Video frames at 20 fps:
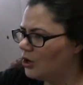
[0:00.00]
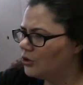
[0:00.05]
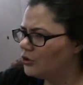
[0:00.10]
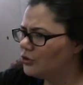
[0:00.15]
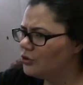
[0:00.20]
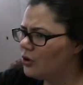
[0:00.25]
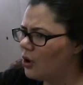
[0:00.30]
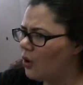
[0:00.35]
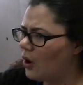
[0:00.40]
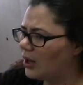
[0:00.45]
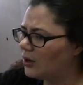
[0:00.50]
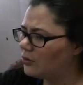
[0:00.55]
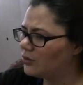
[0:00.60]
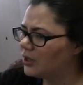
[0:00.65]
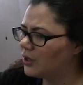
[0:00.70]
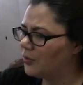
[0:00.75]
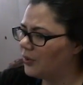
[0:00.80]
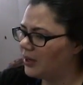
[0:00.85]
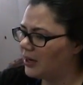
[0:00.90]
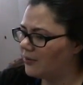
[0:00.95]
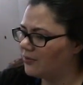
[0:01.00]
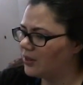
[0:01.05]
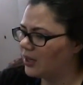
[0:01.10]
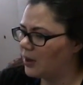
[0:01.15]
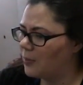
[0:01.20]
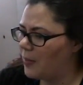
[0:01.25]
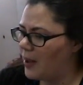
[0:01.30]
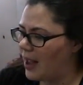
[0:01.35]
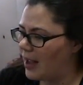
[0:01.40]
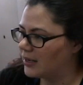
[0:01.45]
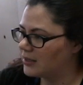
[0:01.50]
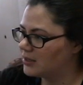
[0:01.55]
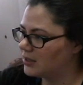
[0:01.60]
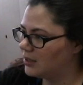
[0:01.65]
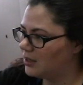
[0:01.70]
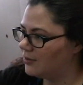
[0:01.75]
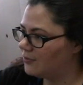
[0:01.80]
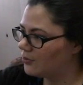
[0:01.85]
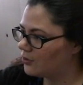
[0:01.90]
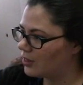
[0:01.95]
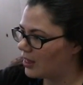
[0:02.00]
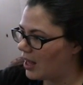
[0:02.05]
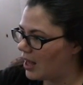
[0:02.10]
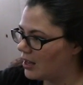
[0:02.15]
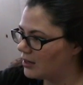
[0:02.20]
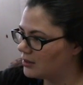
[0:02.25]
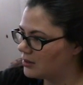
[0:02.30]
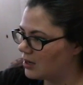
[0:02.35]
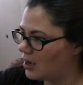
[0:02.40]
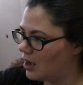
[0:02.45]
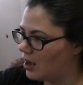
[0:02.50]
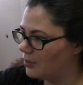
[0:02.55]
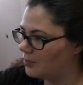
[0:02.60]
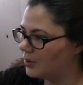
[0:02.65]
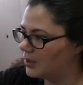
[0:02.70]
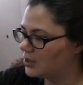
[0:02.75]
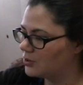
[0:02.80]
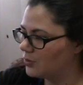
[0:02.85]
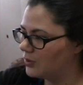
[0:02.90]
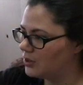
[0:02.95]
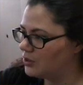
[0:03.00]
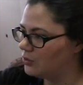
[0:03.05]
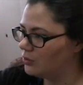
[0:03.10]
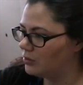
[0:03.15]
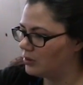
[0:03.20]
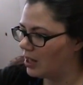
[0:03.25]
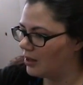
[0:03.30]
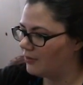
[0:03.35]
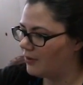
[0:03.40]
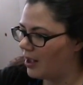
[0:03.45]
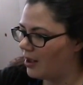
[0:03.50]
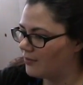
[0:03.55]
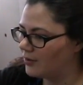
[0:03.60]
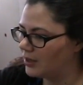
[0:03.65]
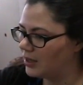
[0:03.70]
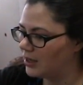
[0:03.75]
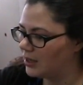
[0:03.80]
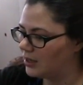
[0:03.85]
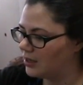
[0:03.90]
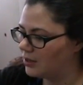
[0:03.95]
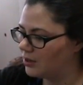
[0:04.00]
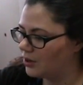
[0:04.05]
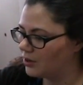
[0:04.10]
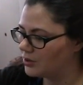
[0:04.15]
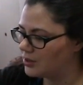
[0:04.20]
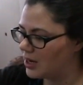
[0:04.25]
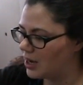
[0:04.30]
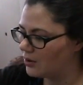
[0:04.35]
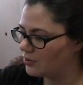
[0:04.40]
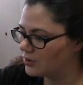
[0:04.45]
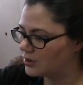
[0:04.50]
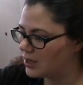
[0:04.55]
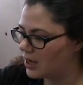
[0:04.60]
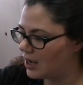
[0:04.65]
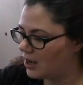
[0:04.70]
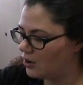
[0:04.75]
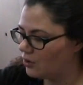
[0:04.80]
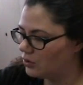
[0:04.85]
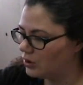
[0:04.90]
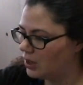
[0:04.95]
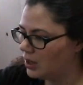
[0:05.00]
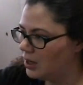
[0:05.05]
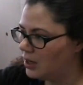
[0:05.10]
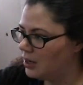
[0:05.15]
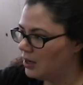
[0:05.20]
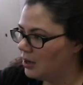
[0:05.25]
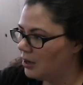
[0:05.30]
No, I don't think we'd have the capacity for that um, because we do love having it in our downtown.